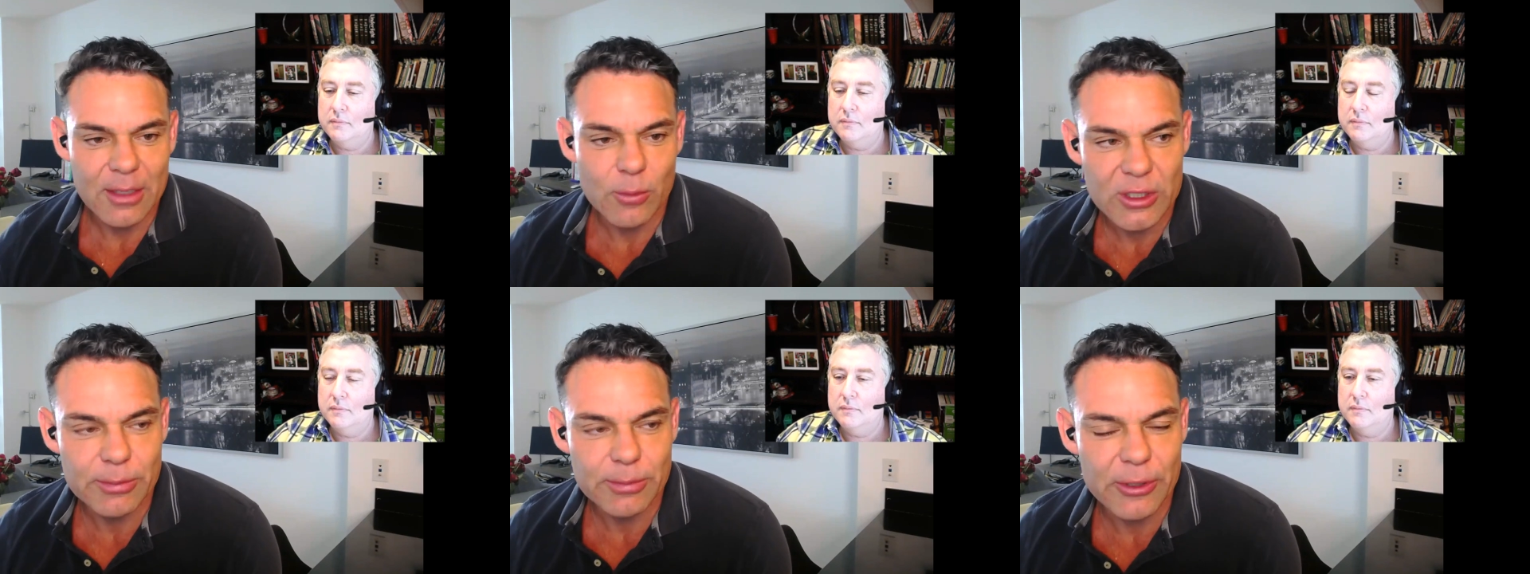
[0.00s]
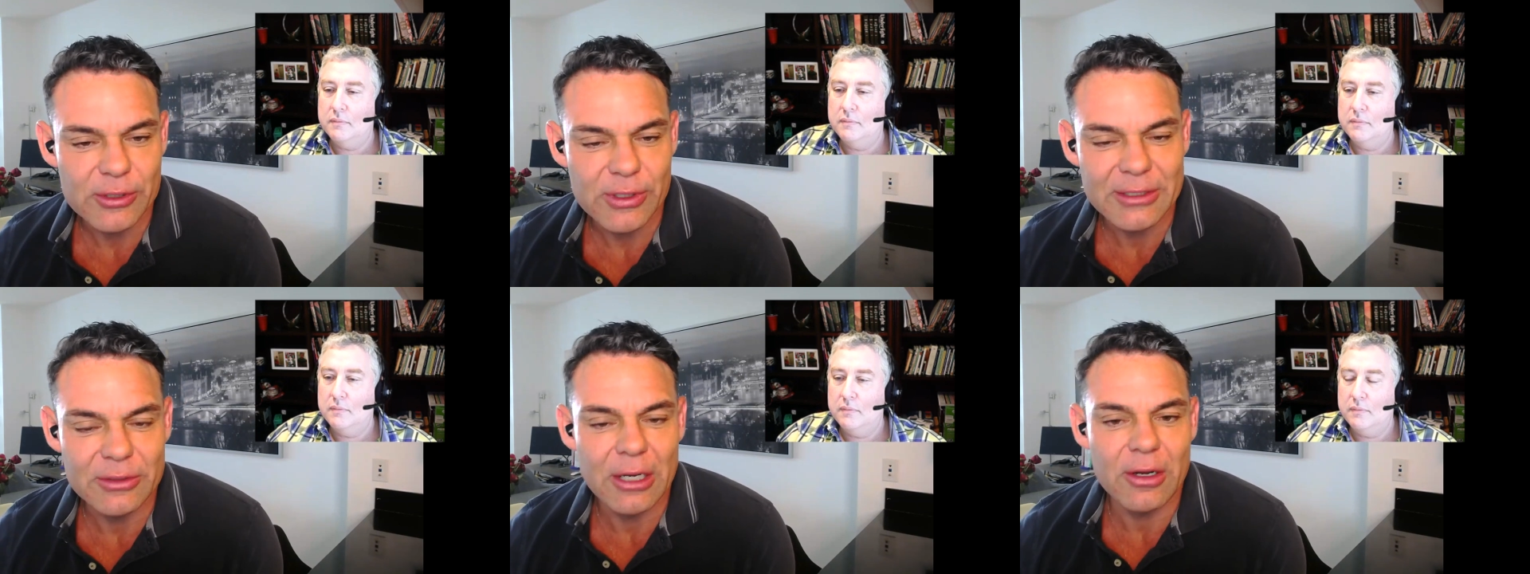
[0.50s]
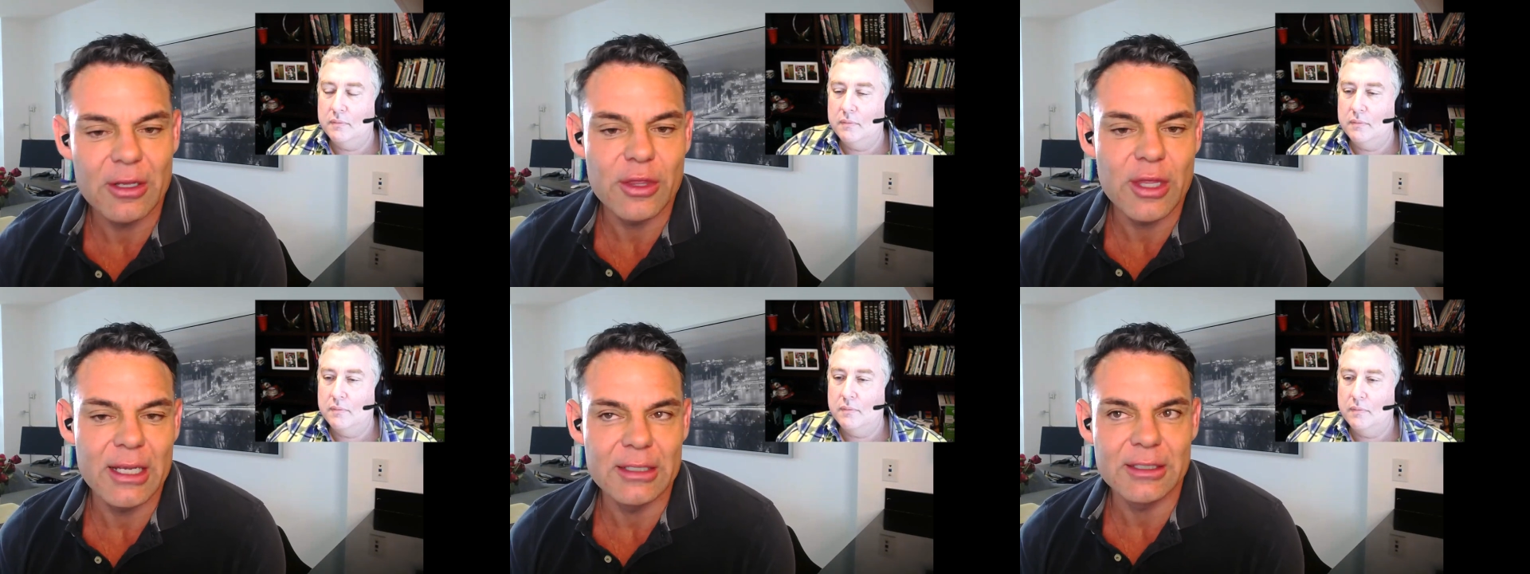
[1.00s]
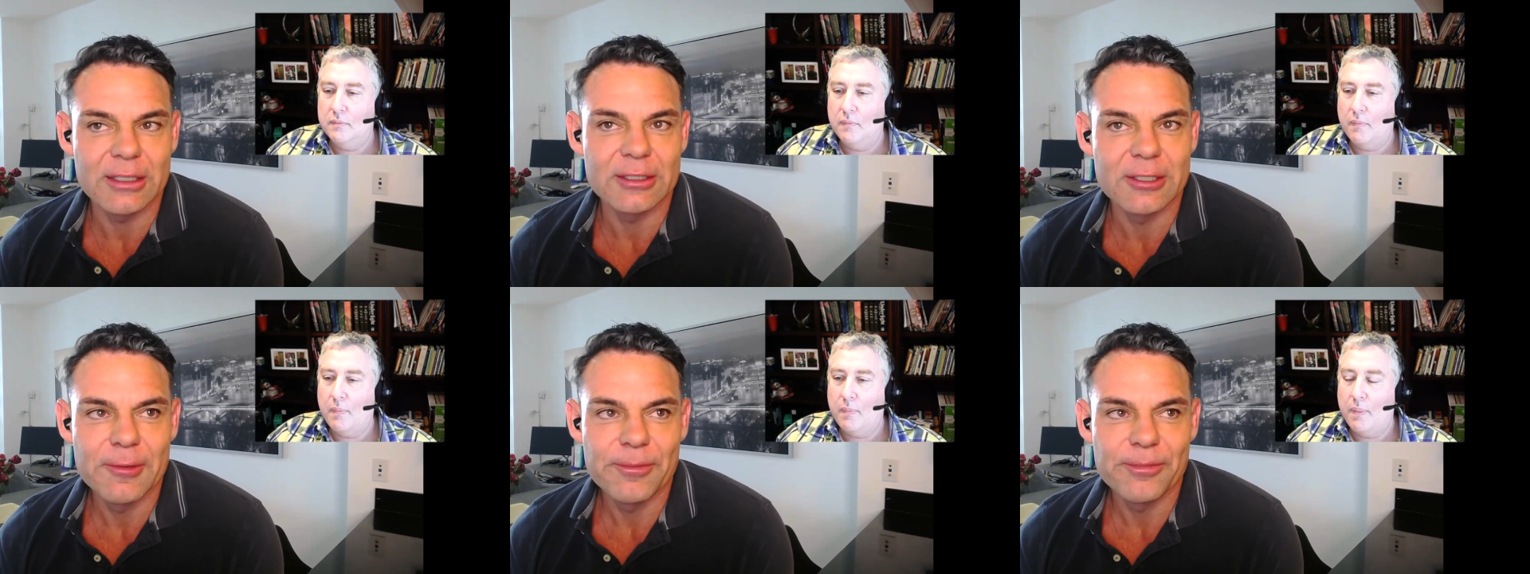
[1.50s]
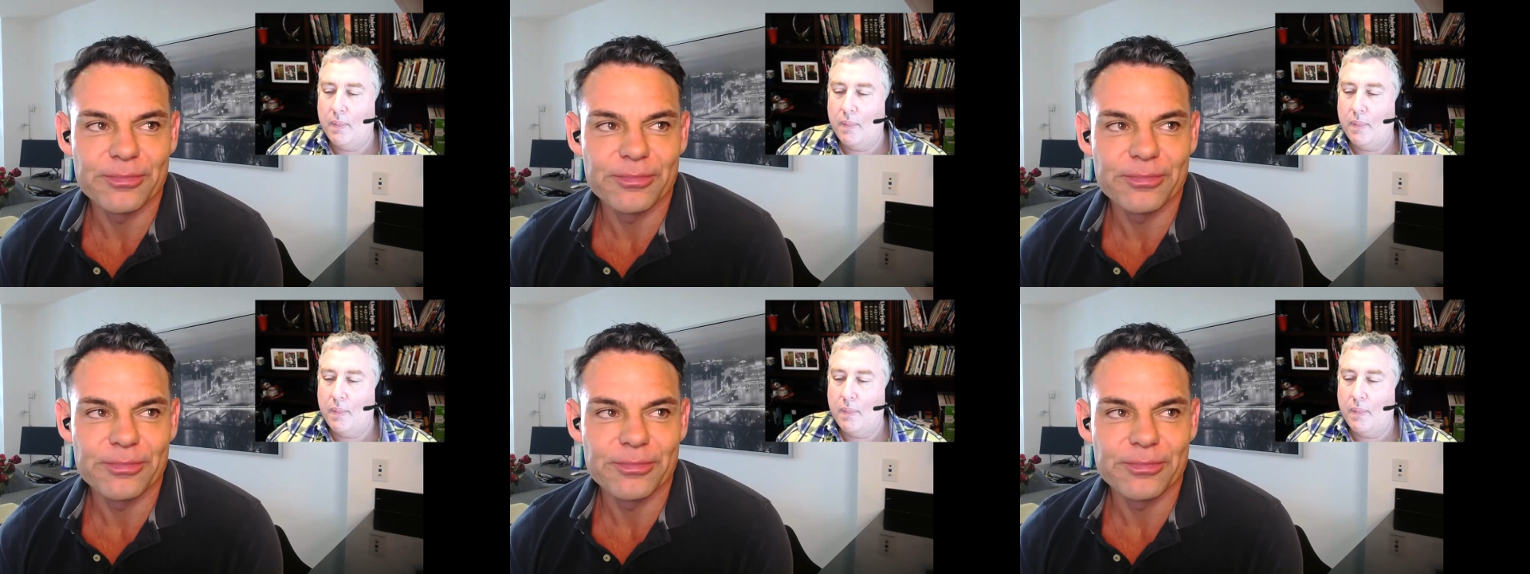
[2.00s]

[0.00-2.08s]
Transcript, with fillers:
Speaker 1: and more spiritual esoteric things it's